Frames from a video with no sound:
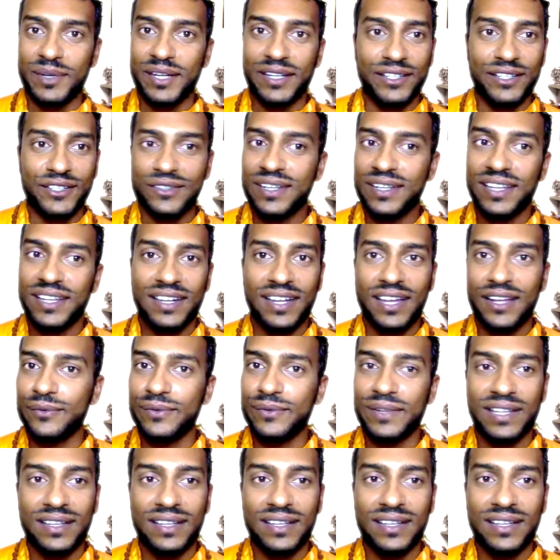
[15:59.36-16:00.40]
But you
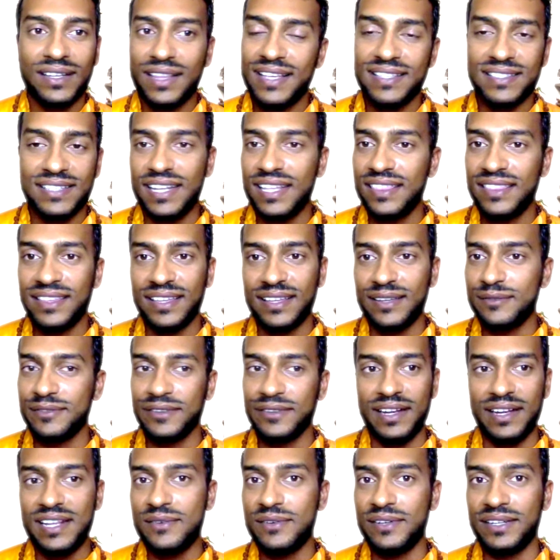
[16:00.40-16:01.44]
cannot realize anything
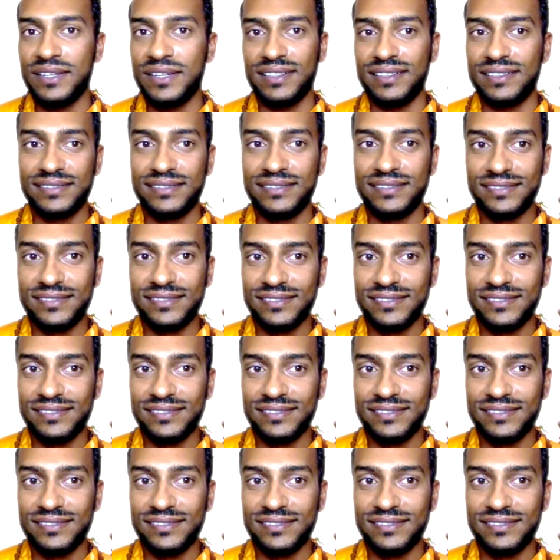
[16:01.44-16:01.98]
for anyone.